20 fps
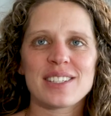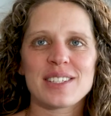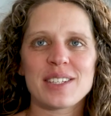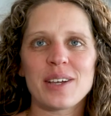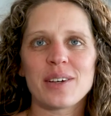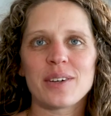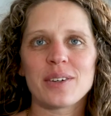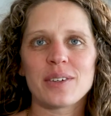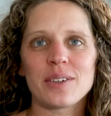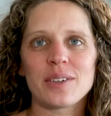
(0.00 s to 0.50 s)

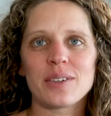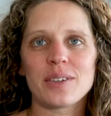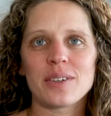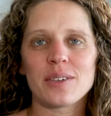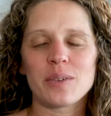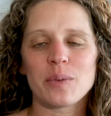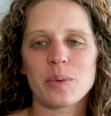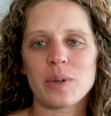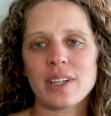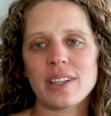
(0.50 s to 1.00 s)
So
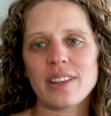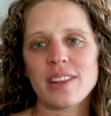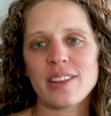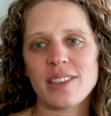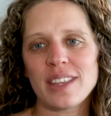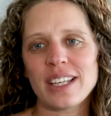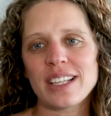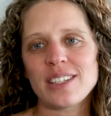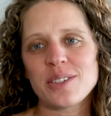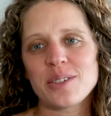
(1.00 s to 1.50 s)
one of the
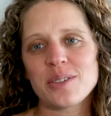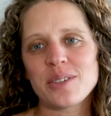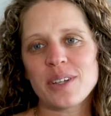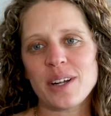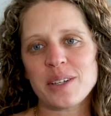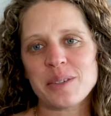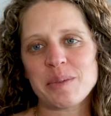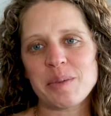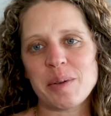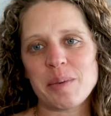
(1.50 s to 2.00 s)
things you
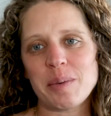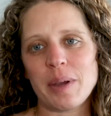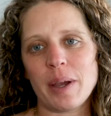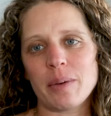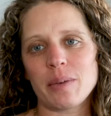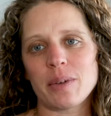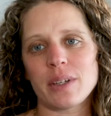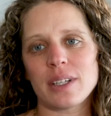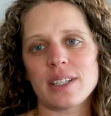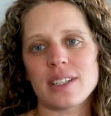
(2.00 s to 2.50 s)
talked to me
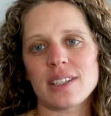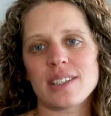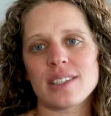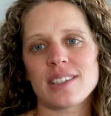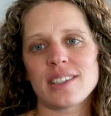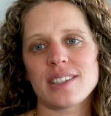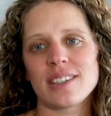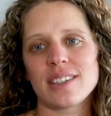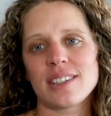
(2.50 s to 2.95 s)
about was